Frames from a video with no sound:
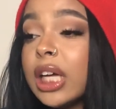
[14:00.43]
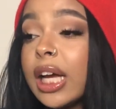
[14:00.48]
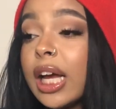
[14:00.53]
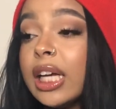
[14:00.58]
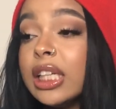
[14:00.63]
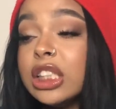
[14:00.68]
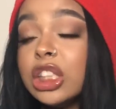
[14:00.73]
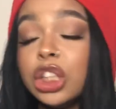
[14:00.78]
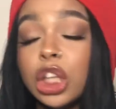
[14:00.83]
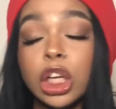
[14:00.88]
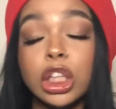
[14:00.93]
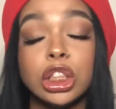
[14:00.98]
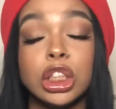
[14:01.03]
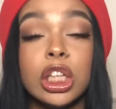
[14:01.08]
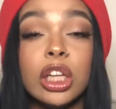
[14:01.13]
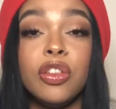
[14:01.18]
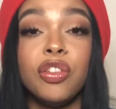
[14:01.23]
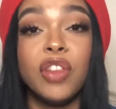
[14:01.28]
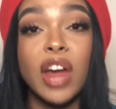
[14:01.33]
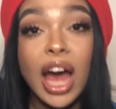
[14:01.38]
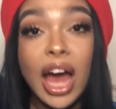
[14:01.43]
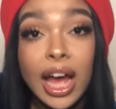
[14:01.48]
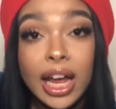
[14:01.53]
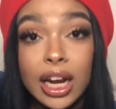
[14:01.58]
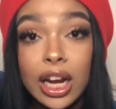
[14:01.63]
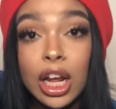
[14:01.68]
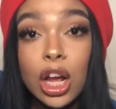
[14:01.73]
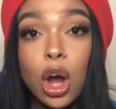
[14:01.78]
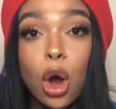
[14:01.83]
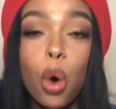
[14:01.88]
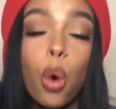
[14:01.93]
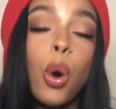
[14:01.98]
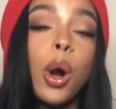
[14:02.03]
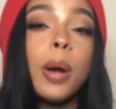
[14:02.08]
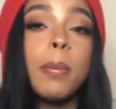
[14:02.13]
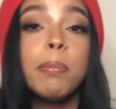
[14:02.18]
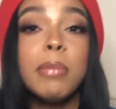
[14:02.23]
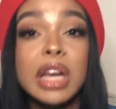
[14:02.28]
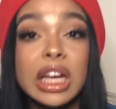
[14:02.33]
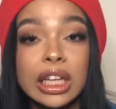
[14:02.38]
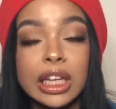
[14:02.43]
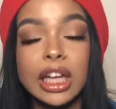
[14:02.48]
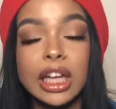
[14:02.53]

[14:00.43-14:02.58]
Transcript: is it that or me?